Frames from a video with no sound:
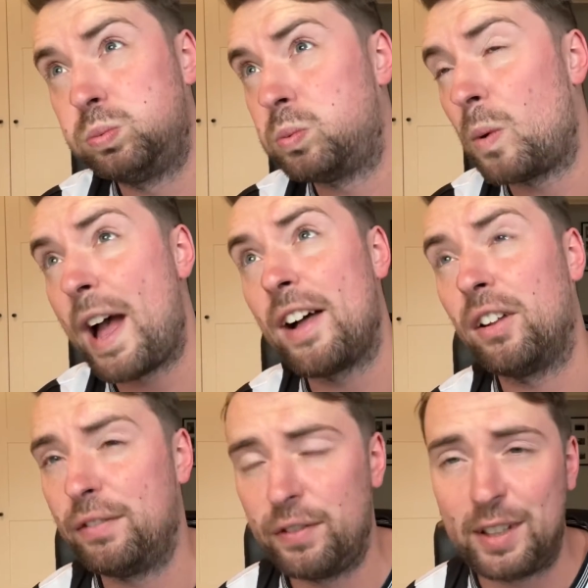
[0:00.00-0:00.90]

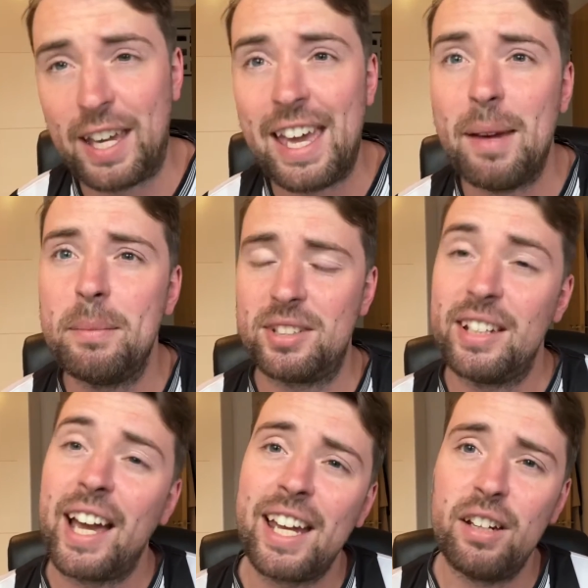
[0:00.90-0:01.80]
12 games,
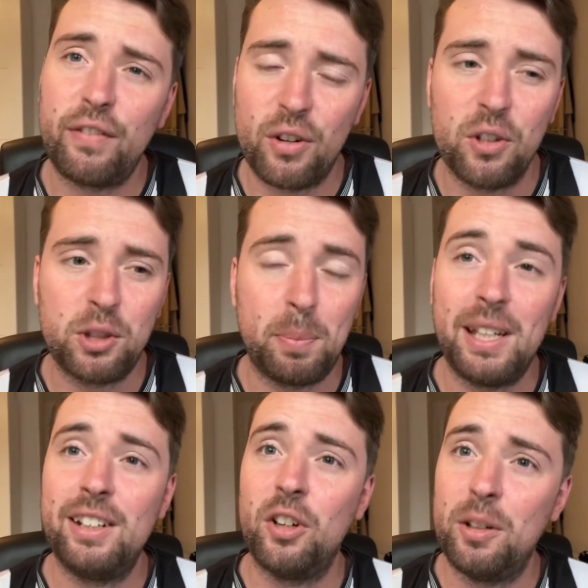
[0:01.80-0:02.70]
9 of those
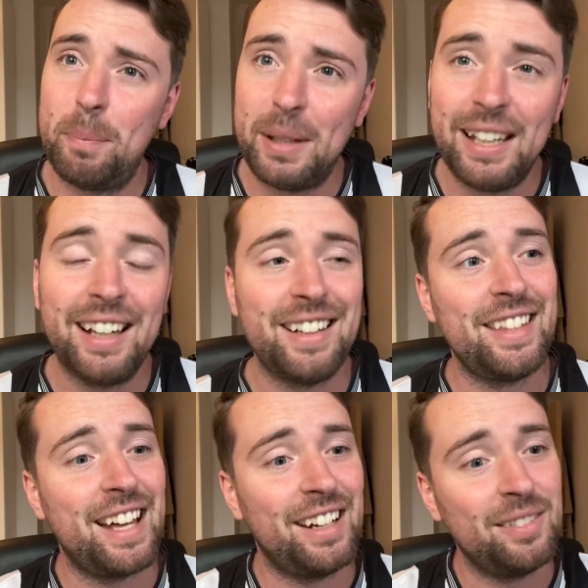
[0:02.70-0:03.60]
being unbeaten,
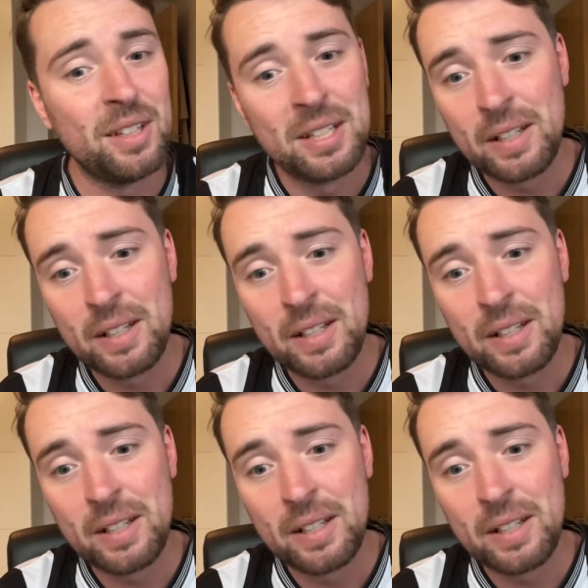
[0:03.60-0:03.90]
and then